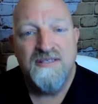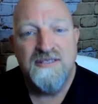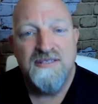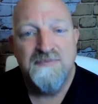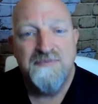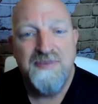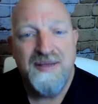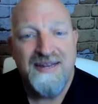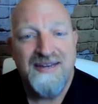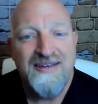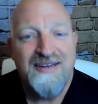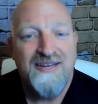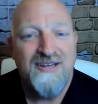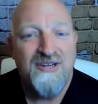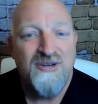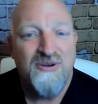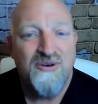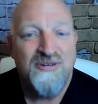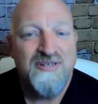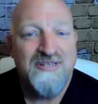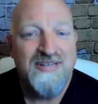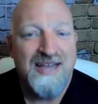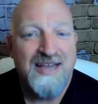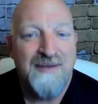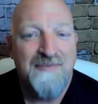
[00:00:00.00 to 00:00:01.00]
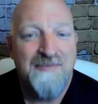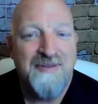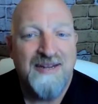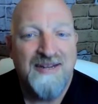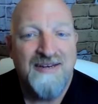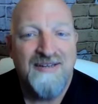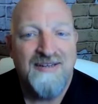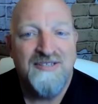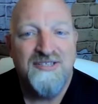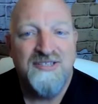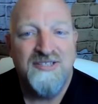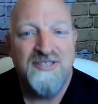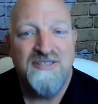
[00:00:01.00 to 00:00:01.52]
spending your time and
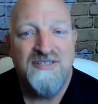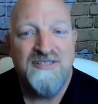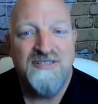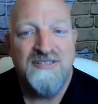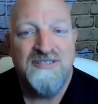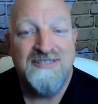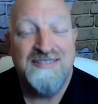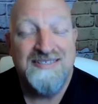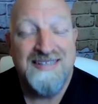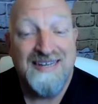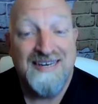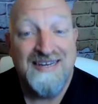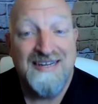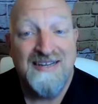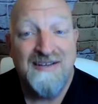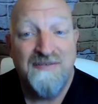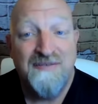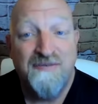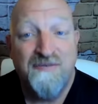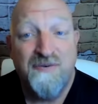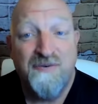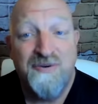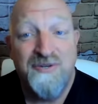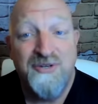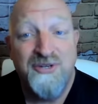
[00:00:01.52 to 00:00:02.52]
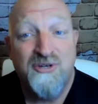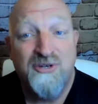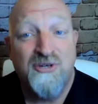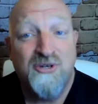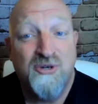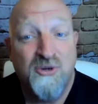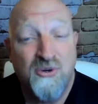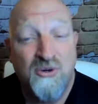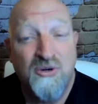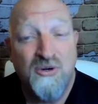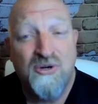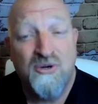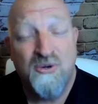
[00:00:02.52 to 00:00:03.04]
energy studying for your
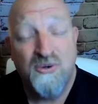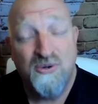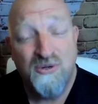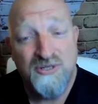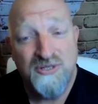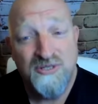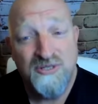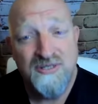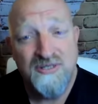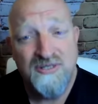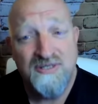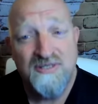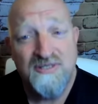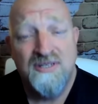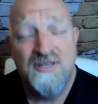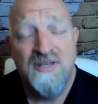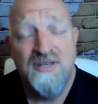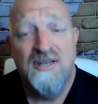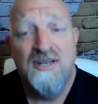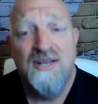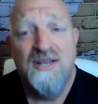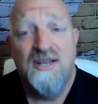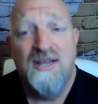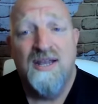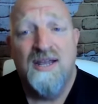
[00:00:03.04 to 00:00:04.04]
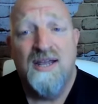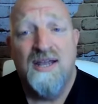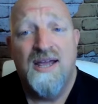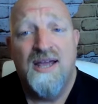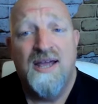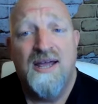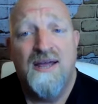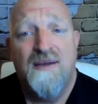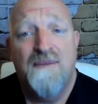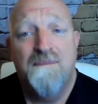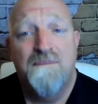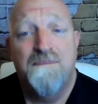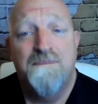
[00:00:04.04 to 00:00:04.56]
core courses
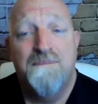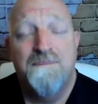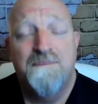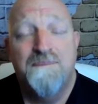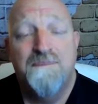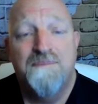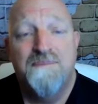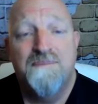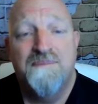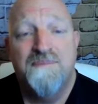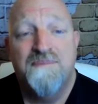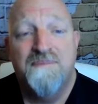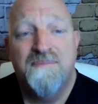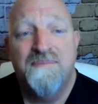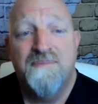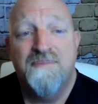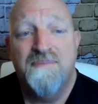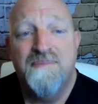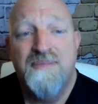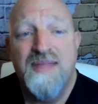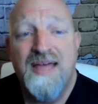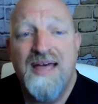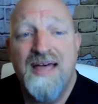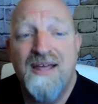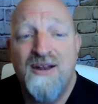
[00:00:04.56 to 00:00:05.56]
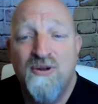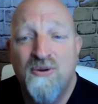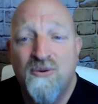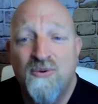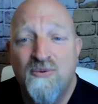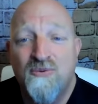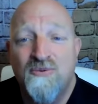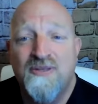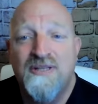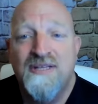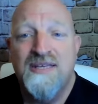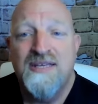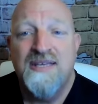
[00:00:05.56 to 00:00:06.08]
um, not
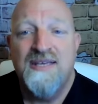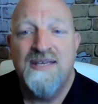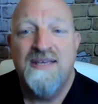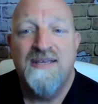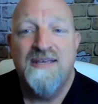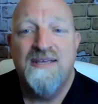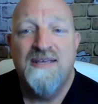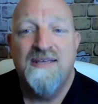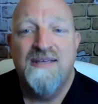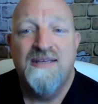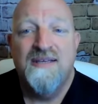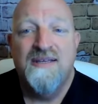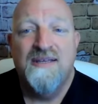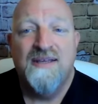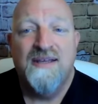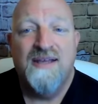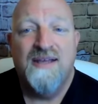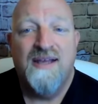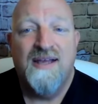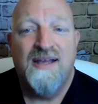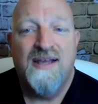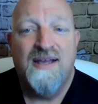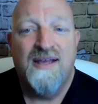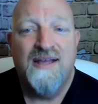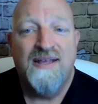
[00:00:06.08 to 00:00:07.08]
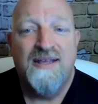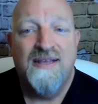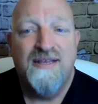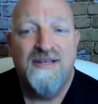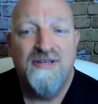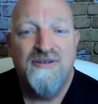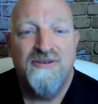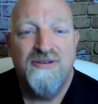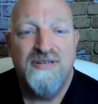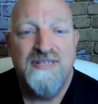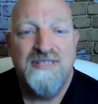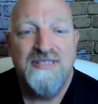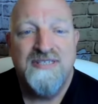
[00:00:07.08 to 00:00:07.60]
only uh,
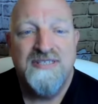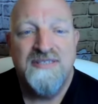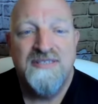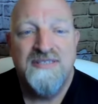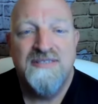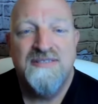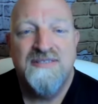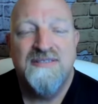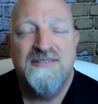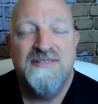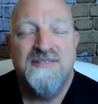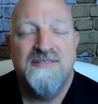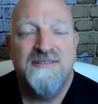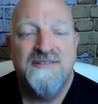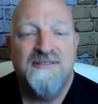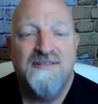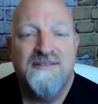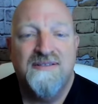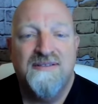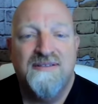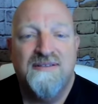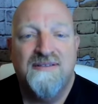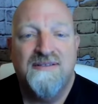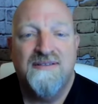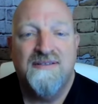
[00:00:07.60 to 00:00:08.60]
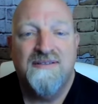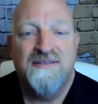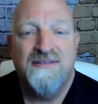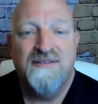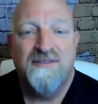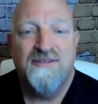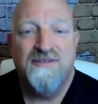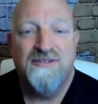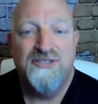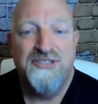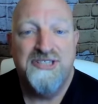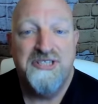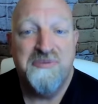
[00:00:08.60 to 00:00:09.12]
increases
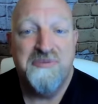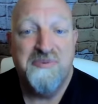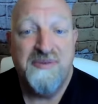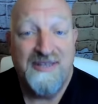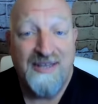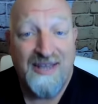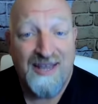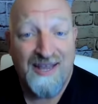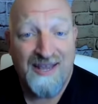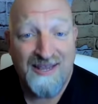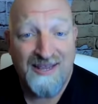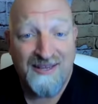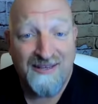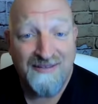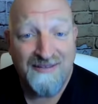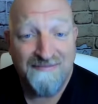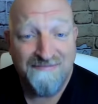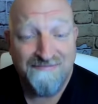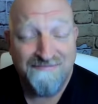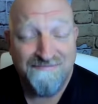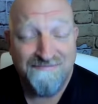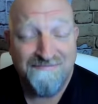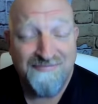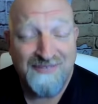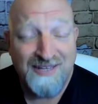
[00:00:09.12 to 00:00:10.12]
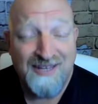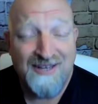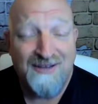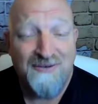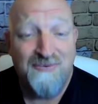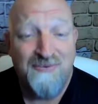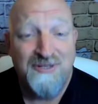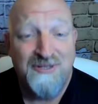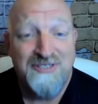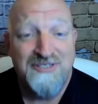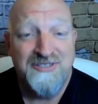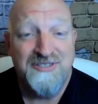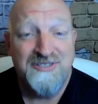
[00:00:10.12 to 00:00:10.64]
your gpa uh,
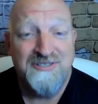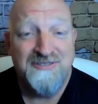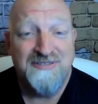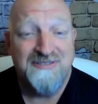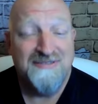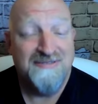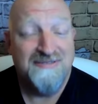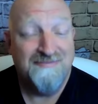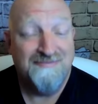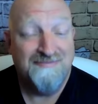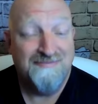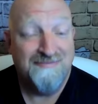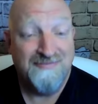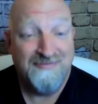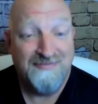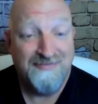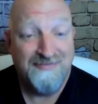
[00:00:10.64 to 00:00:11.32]
which is